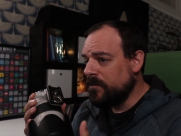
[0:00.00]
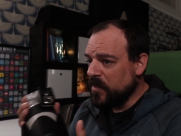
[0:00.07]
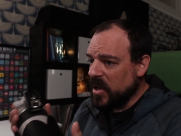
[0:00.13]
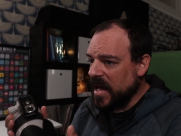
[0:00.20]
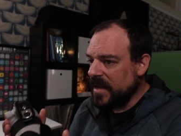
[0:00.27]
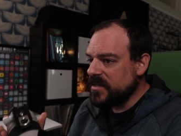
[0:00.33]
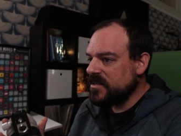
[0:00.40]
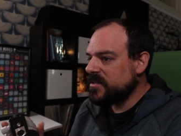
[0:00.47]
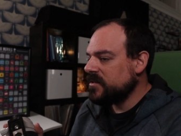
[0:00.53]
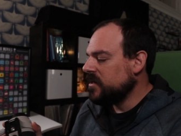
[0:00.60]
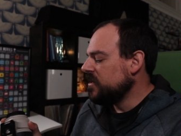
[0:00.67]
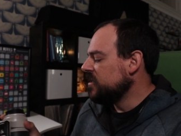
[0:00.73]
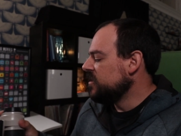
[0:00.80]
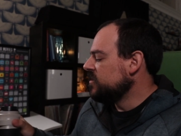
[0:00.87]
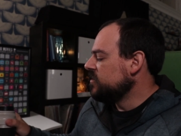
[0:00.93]
but
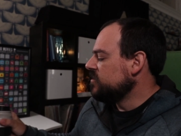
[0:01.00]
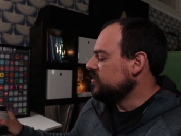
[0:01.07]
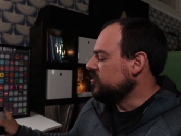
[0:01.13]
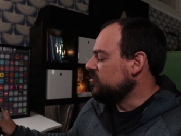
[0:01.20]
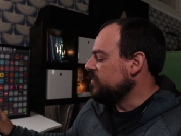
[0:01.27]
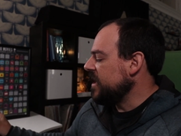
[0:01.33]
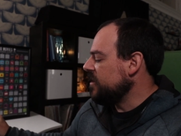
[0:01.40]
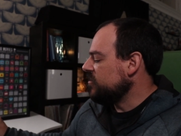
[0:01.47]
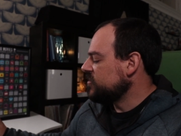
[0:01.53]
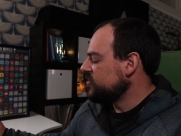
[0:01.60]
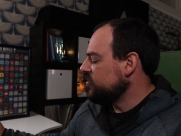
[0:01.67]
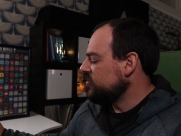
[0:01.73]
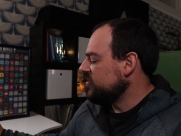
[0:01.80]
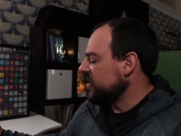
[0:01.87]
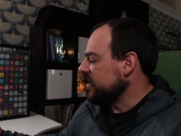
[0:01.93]
you may
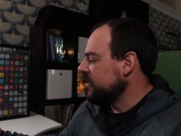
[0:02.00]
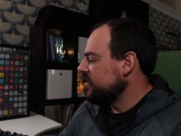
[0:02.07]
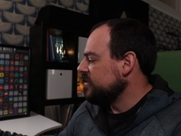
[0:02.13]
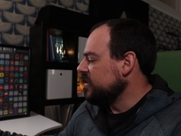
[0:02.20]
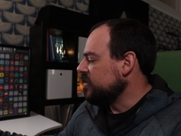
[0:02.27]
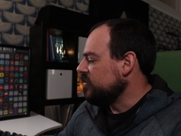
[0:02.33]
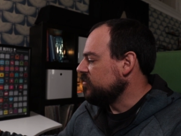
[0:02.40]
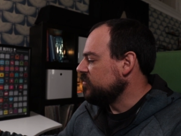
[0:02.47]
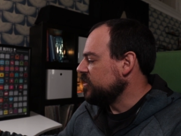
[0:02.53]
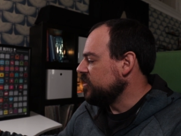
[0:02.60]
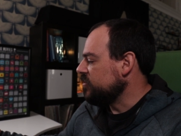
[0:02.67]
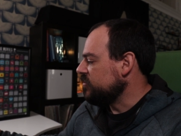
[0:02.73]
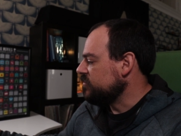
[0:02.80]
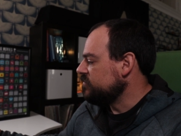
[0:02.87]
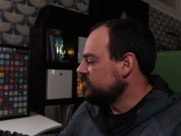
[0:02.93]
also think, you know, when
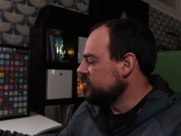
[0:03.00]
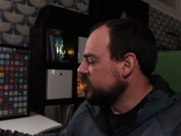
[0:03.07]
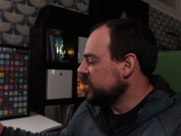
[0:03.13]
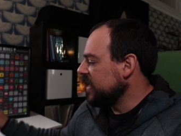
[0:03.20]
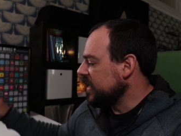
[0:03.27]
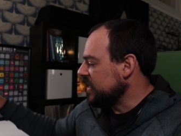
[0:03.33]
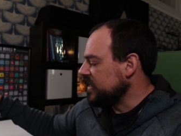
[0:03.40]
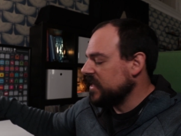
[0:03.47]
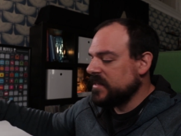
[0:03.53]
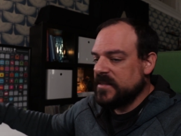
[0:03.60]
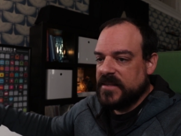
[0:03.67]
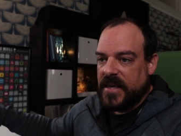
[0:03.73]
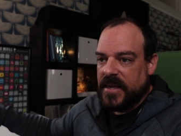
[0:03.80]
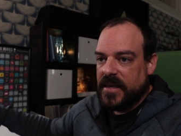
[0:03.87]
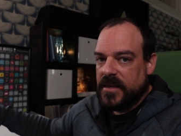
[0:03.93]
you're looking at a
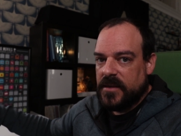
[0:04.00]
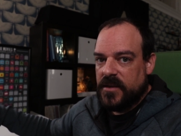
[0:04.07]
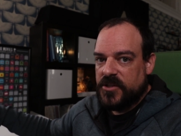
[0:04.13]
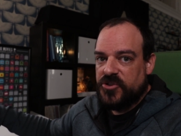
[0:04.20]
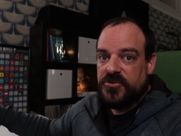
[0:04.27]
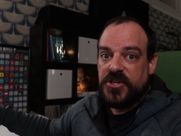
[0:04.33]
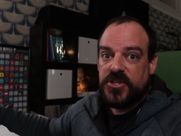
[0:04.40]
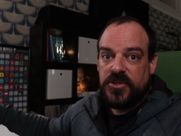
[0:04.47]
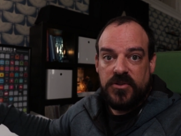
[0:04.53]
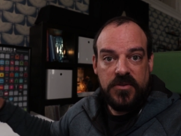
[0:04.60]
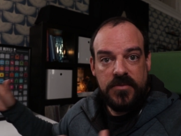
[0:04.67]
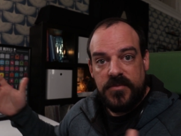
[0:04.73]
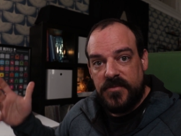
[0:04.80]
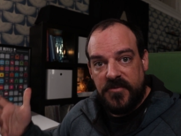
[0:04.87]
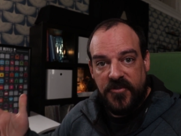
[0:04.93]
lens like a
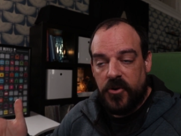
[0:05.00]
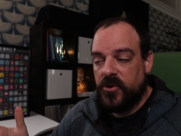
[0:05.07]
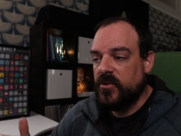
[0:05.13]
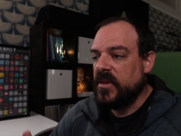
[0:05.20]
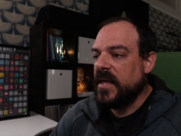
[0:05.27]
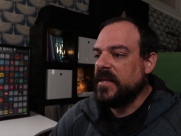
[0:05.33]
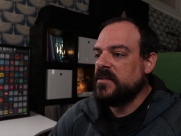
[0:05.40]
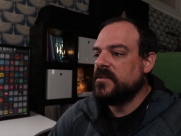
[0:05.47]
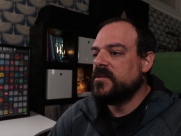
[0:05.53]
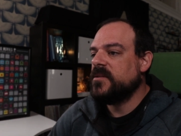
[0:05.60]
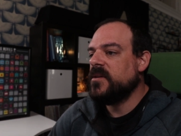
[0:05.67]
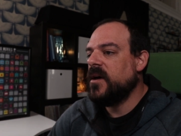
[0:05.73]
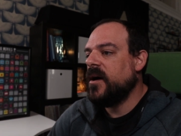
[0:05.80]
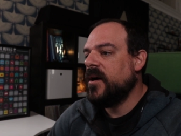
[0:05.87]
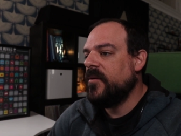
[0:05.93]
traditional photo
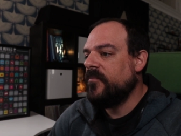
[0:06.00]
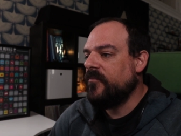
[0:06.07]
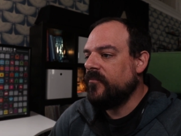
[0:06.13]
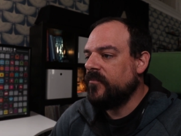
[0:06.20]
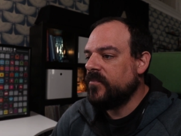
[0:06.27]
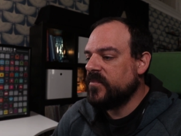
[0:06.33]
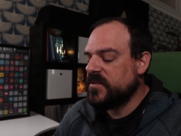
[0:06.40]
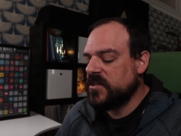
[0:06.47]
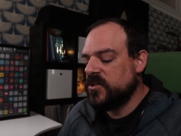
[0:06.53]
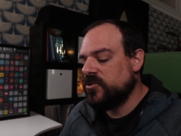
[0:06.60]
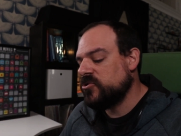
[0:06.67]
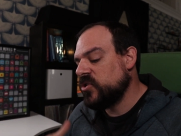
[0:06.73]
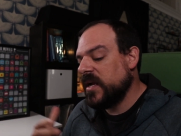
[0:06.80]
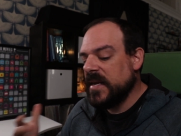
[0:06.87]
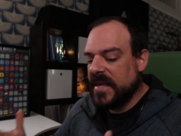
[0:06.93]
lens, um, since
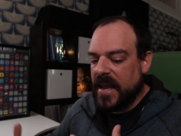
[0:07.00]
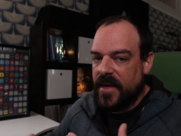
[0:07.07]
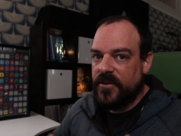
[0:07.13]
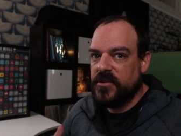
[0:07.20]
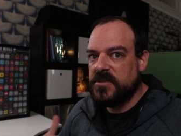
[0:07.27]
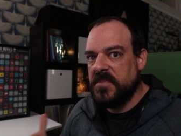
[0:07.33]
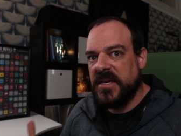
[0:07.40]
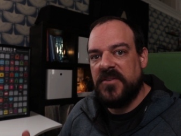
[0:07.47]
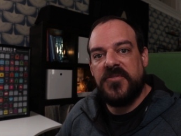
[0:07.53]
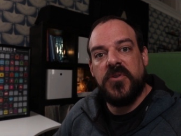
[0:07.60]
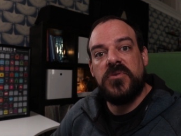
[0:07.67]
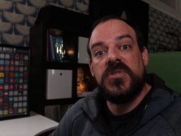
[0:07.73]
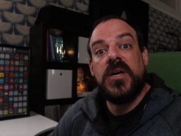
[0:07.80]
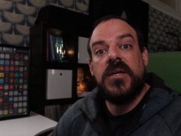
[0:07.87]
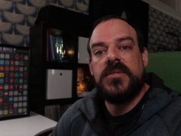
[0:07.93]
you're trying to gather as many
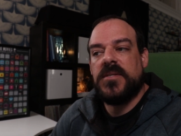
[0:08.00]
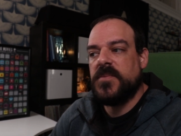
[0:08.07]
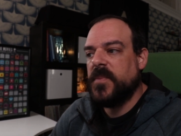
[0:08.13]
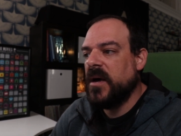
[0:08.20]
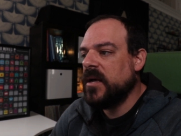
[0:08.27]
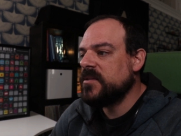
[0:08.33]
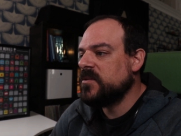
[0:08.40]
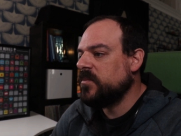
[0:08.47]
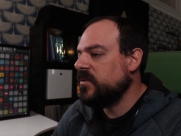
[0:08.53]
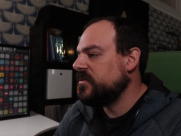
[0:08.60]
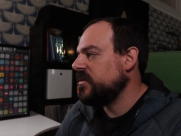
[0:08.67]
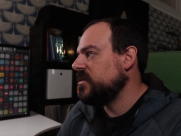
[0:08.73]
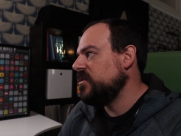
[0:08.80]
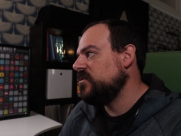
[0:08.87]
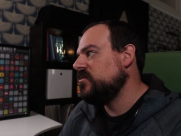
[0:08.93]
photons as possible,
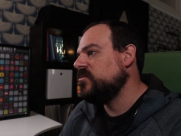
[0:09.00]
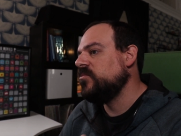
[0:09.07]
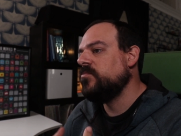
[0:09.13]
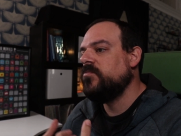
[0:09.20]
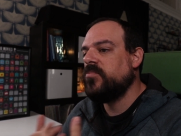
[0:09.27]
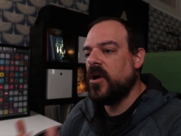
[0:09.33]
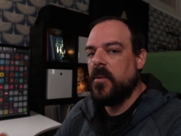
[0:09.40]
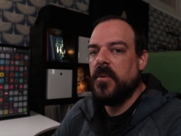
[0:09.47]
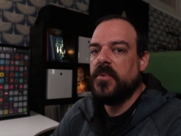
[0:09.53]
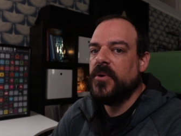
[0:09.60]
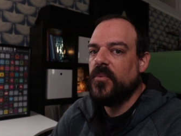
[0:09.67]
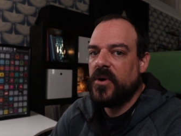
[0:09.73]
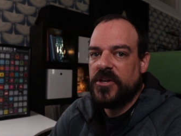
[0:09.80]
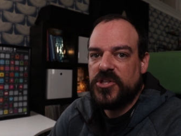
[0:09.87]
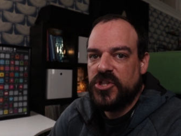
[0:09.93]
that you probably
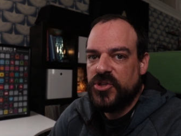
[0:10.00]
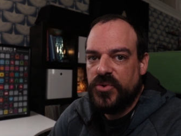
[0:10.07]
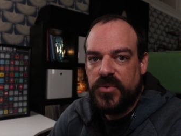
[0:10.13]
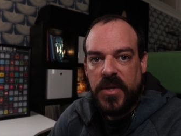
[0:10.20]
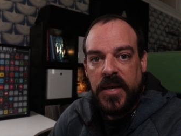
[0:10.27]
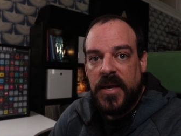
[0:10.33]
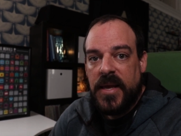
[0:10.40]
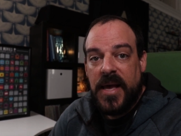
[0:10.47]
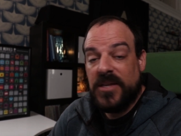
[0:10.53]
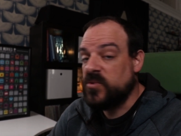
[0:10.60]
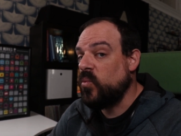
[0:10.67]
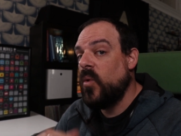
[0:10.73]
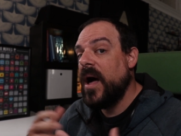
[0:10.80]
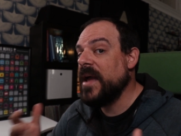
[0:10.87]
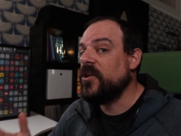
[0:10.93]
want to shoot as
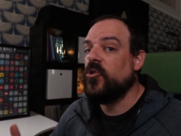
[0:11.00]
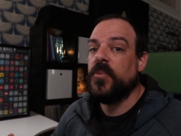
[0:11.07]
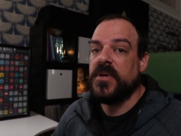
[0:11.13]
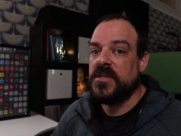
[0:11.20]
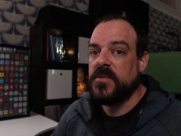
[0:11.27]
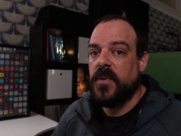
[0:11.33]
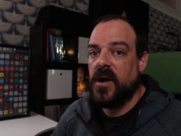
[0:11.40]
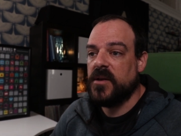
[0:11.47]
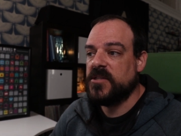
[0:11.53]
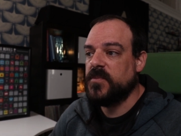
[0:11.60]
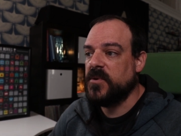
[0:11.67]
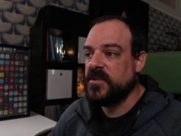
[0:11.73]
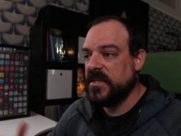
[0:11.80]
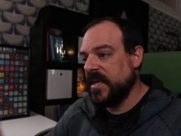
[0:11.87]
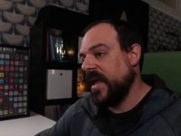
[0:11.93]
wide open as
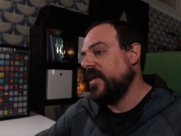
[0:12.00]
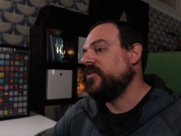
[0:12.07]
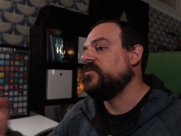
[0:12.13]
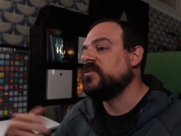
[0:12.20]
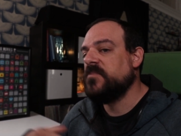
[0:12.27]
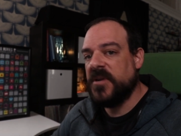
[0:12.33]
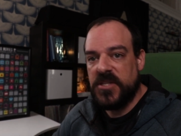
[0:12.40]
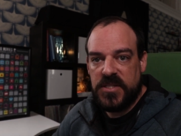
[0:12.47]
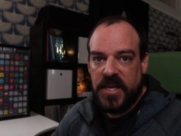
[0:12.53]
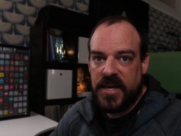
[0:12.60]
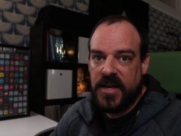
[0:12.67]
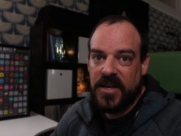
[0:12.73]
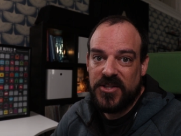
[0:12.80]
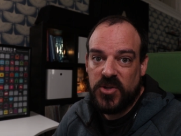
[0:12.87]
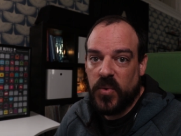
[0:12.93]
possible to gather as much
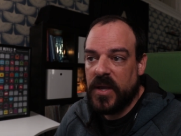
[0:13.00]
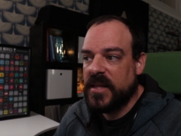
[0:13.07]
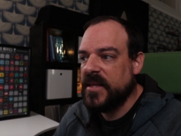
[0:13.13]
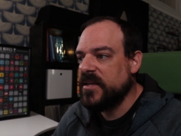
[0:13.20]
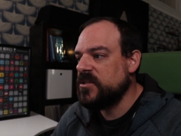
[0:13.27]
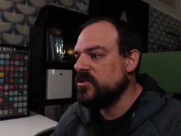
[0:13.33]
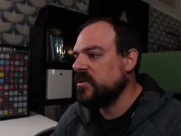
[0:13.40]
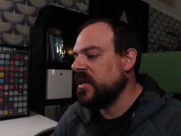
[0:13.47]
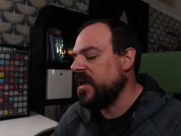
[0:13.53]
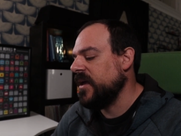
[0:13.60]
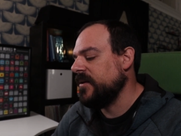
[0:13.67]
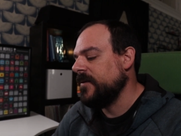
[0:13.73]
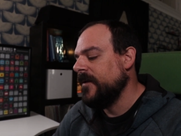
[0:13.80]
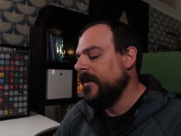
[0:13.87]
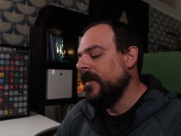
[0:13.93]
data as quickly as you
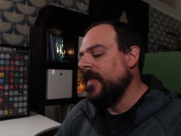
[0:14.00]
can.